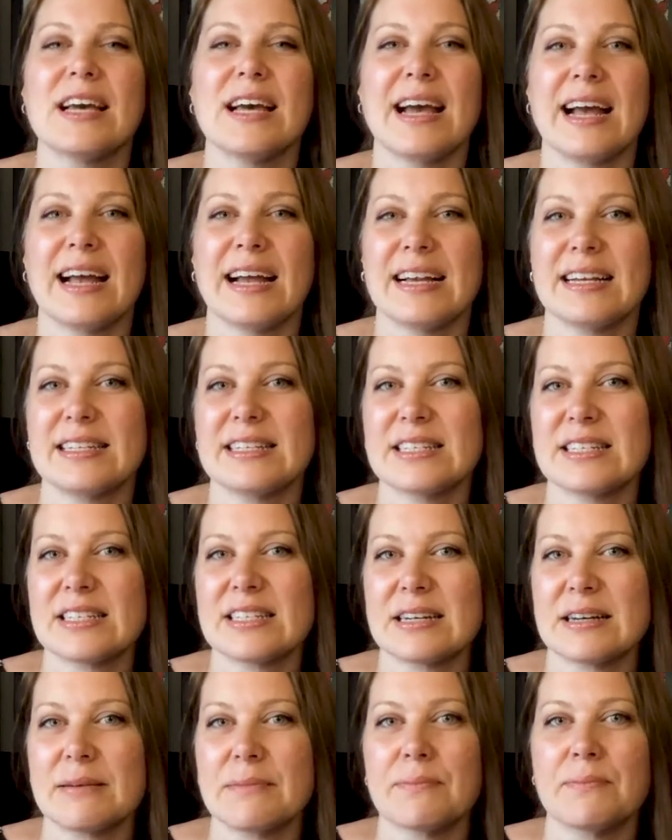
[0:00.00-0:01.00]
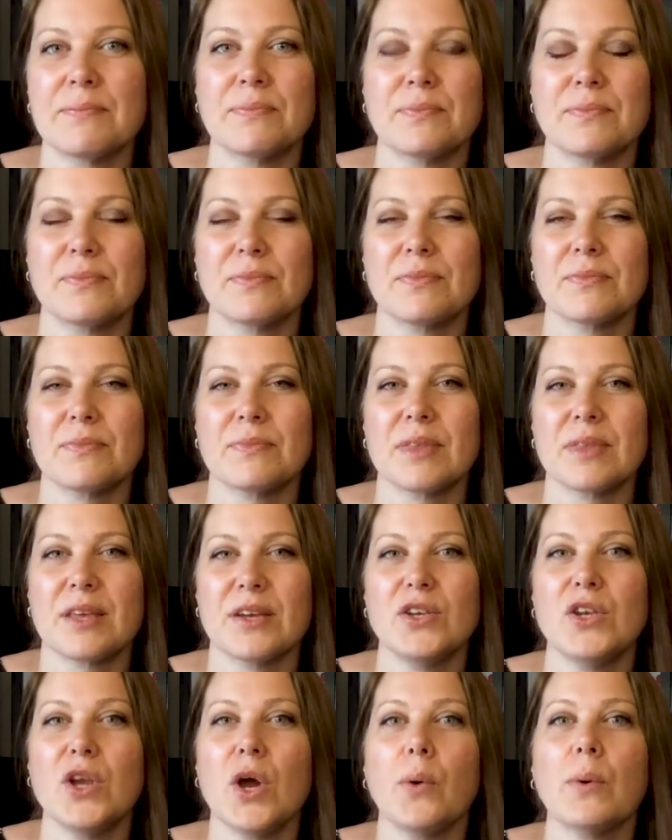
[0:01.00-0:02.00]
and
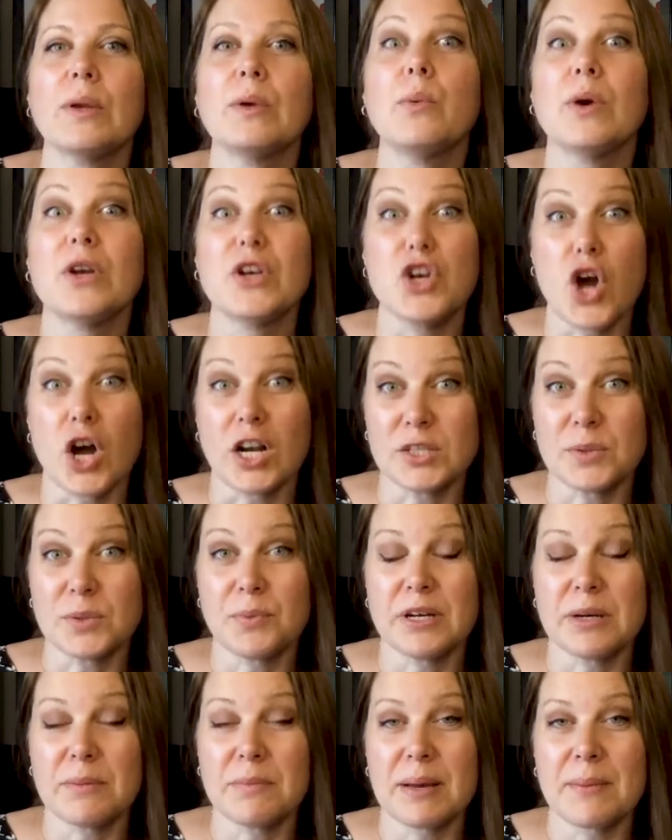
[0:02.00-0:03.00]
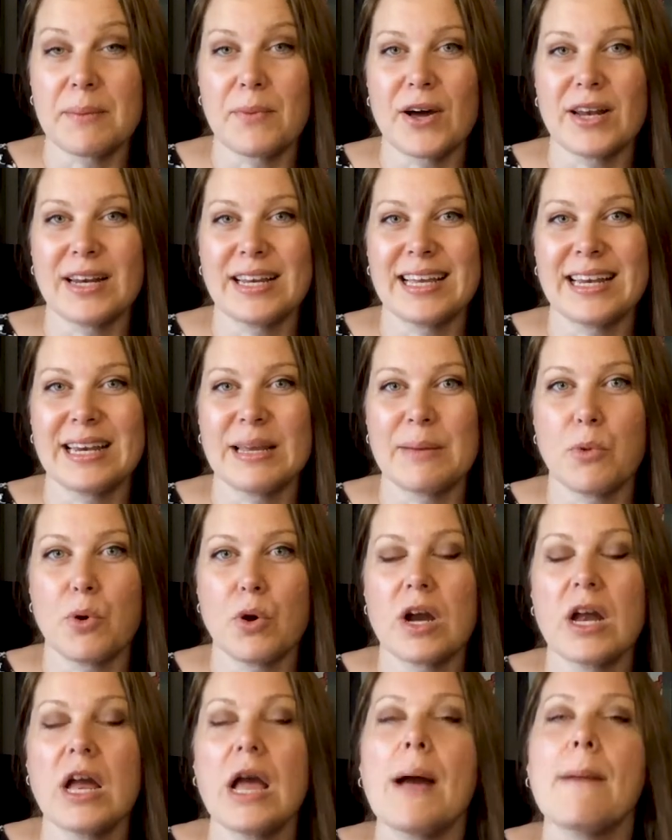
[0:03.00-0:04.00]
knowing what not to put in my body
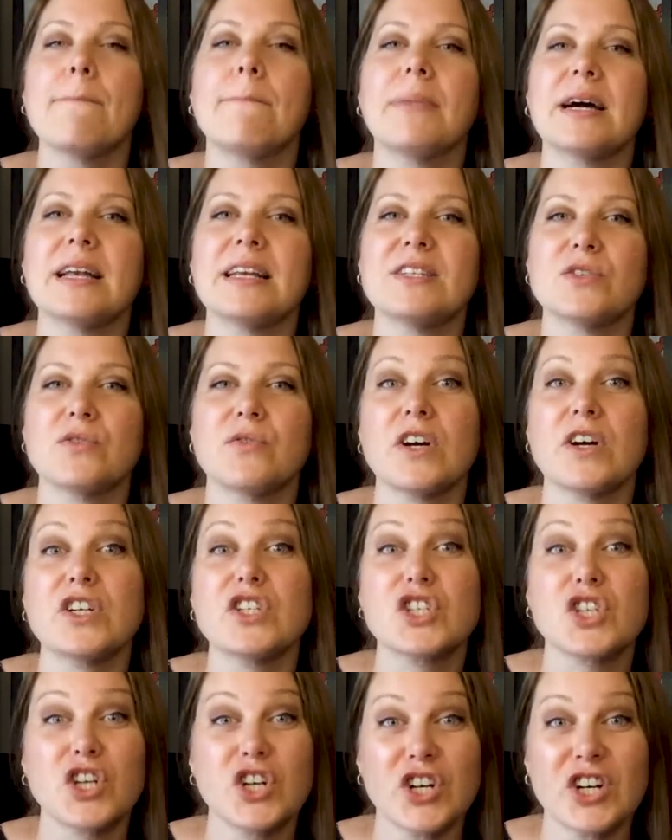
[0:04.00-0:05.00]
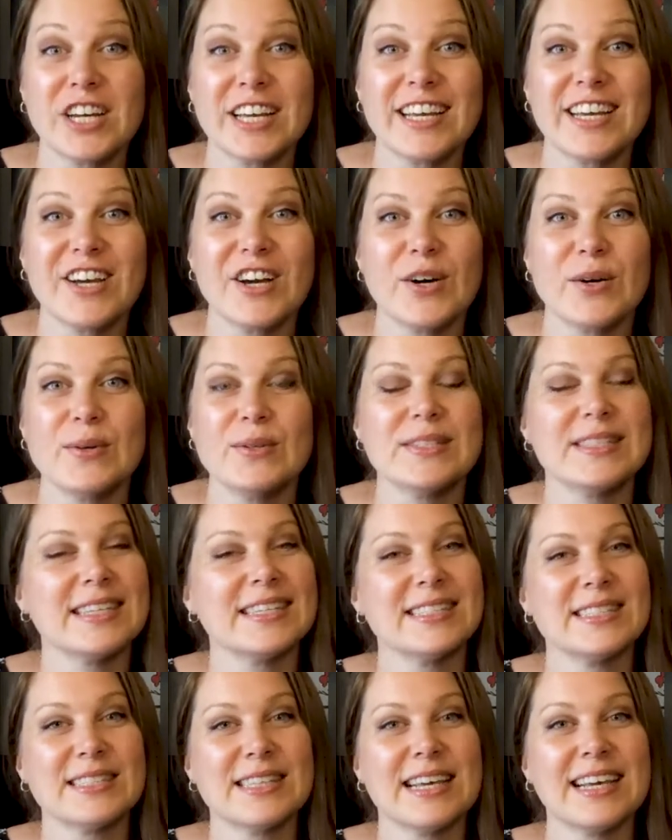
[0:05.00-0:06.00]
anymore. But as far as cooking goes,
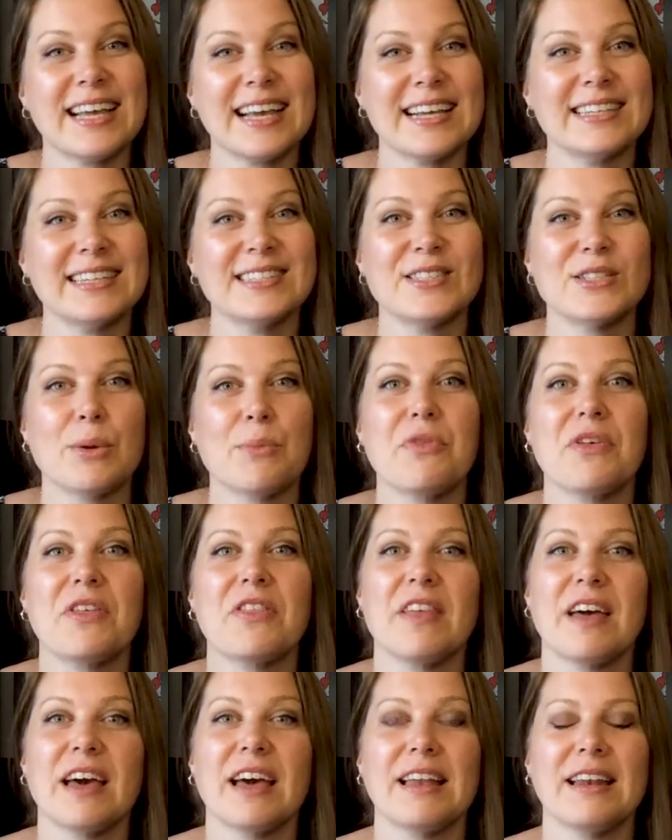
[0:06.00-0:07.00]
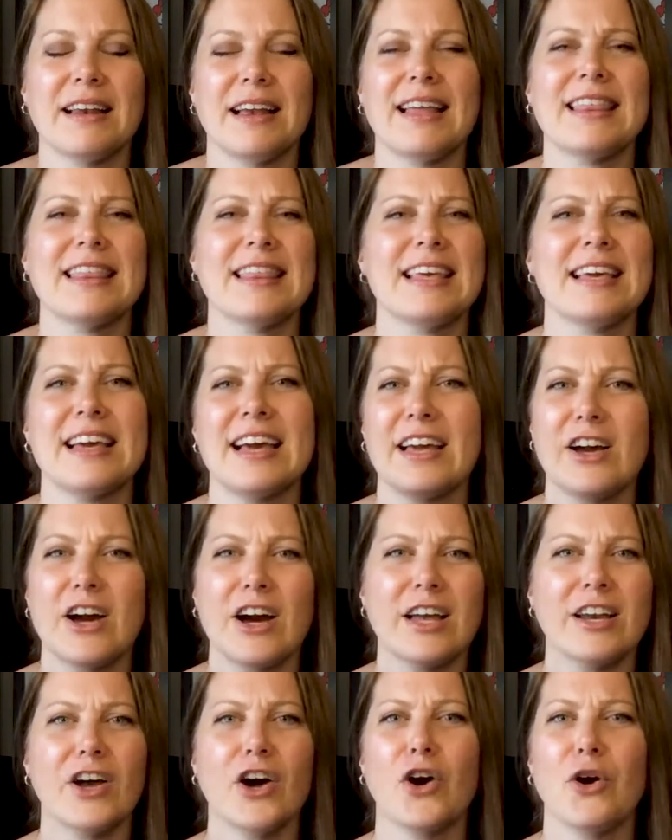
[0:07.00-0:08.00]
that's, again, something that I think I
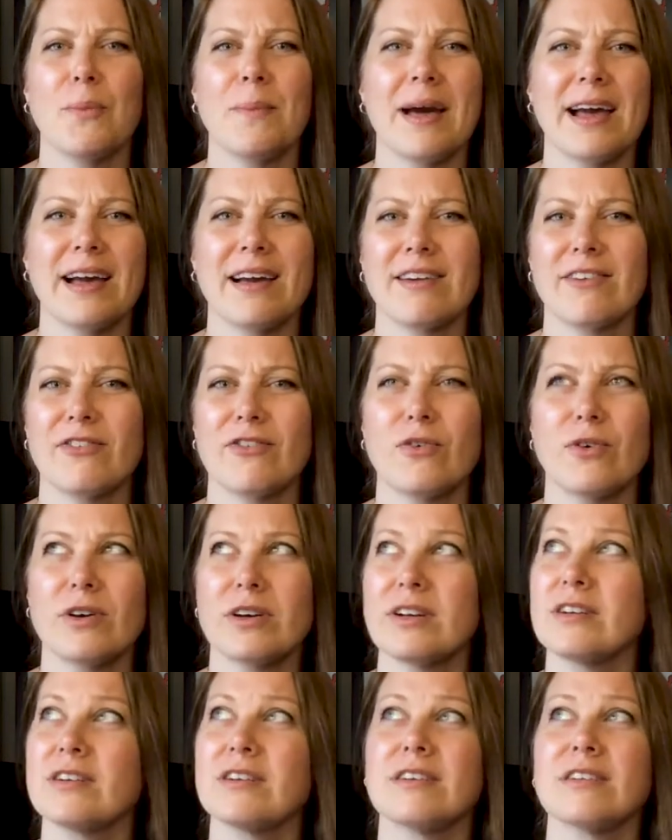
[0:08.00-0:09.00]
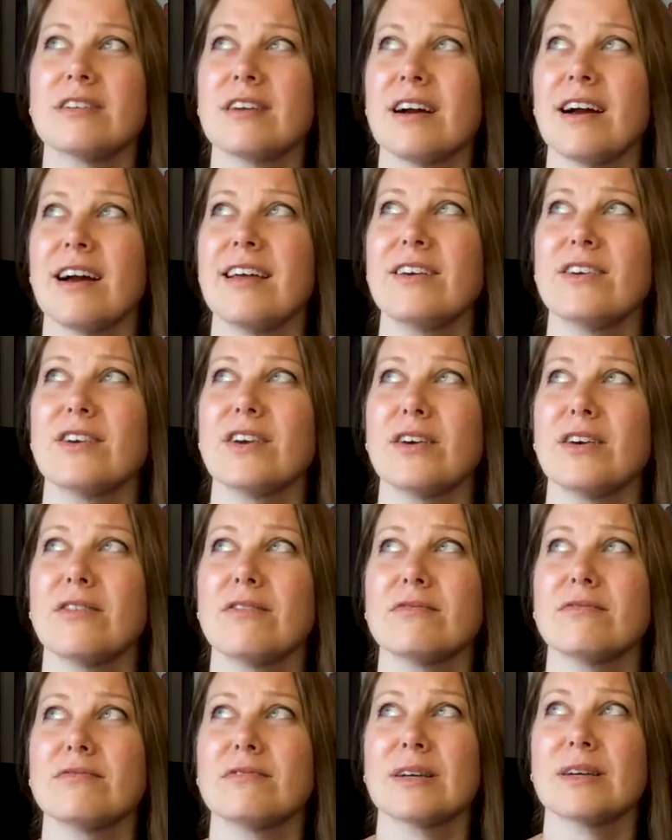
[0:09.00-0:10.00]
got home ec for, I don't
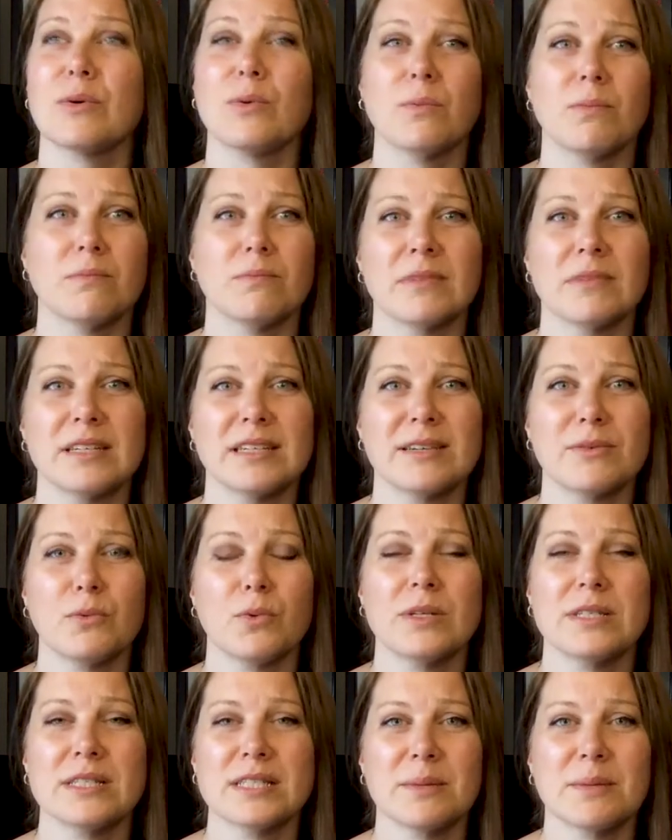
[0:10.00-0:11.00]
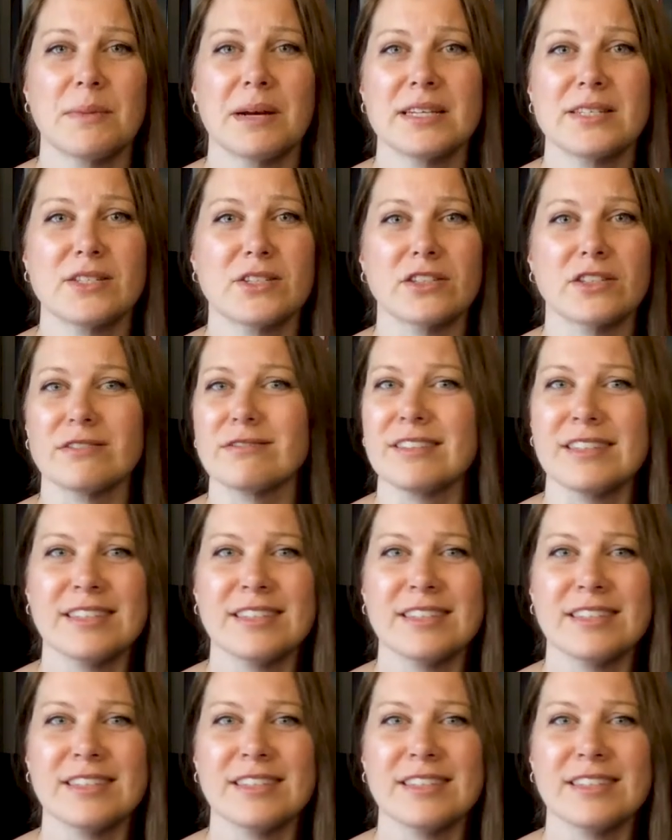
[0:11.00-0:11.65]
know, one semester